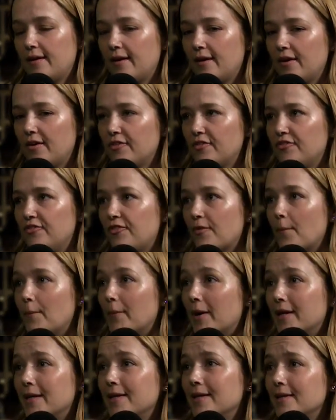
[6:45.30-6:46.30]
of
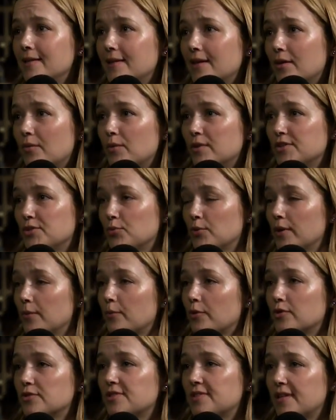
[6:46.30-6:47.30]
money that was
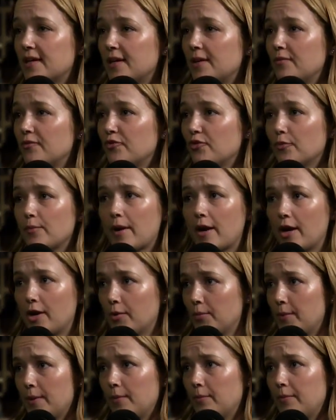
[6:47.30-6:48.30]
reimbursed to him from
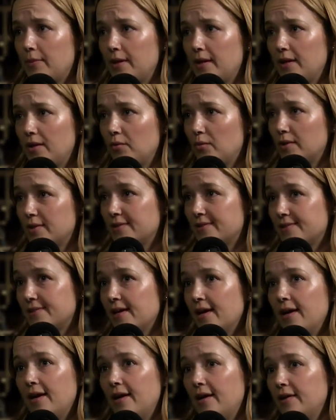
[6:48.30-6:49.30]
Airbnb was,
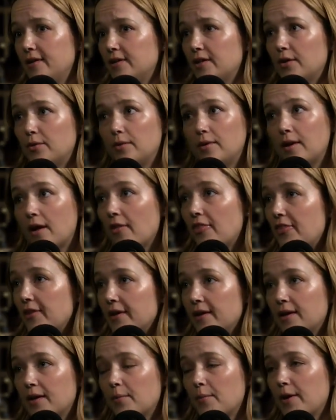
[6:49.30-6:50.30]
you know,
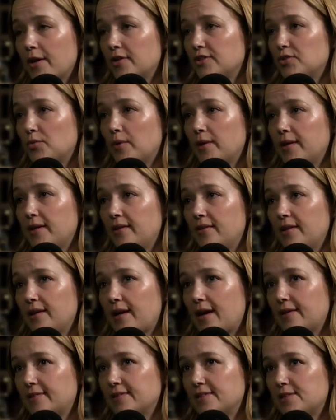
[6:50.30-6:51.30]
nothing compared to what he then
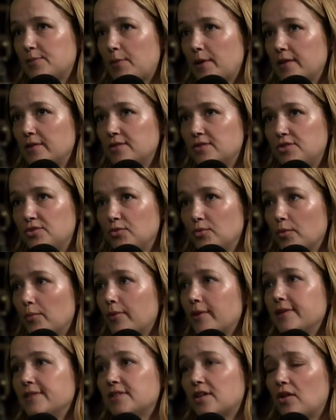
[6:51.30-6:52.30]
had to spend to
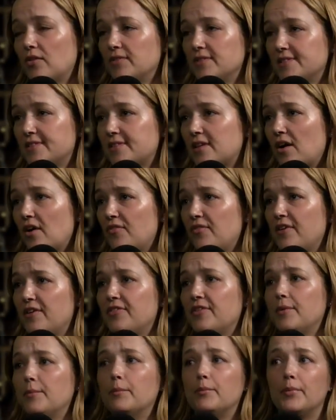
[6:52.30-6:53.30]
replace all this his stuff and
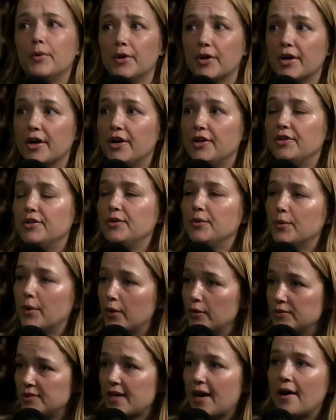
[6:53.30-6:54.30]
then book a new
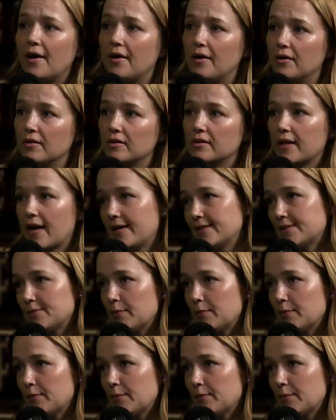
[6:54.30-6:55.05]
hotel last